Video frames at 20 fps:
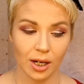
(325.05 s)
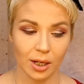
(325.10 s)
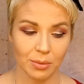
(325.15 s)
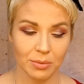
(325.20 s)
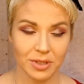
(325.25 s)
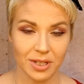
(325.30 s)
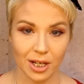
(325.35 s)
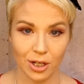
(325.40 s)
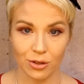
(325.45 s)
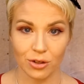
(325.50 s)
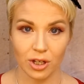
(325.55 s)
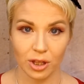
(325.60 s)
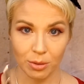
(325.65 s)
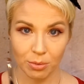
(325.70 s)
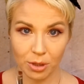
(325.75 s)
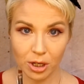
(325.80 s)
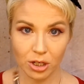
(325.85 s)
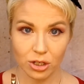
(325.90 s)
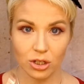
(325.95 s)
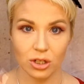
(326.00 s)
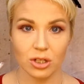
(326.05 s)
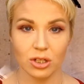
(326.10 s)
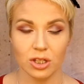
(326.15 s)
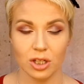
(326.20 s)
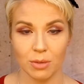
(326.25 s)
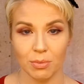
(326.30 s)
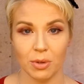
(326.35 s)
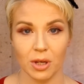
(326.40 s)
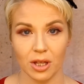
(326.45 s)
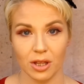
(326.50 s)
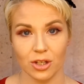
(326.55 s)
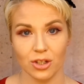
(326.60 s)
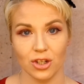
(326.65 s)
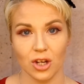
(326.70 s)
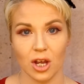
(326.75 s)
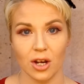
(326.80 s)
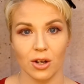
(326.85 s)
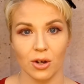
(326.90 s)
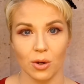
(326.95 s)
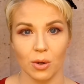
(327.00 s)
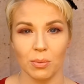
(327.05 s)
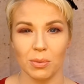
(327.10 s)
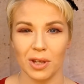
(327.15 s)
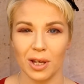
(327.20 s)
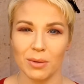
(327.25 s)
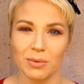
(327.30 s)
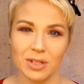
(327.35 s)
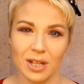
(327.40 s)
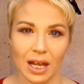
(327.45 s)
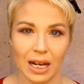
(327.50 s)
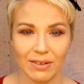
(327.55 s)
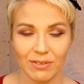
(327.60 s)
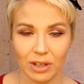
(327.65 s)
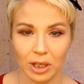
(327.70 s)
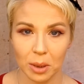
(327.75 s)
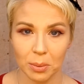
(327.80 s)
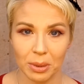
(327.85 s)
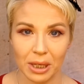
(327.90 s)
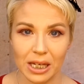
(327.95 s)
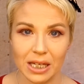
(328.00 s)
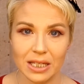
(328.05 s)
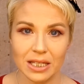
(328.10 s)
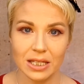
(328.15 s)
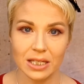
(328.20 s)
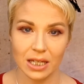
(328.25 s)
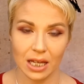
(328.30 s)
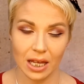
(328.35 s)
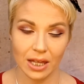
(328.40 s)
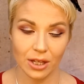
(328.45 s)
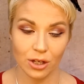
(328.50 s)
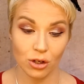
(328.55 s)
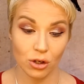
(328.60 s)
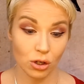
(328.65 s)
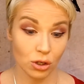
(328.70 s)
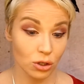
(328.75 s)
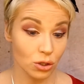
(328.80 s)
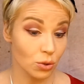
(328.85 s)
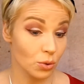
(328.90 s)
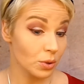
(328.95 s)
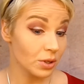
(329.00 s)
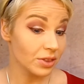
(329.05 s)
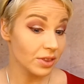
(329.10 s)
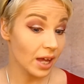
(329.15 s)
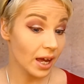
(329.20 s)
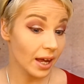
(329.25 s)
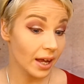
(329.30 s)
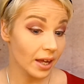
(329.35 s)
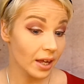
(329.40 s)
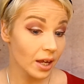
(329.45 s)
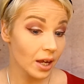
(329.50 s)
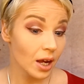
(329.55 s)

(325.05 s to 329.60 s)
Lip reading: saturate the brush, dip it in the shadow, it becomes kind of like a paste, and then you can do it with that.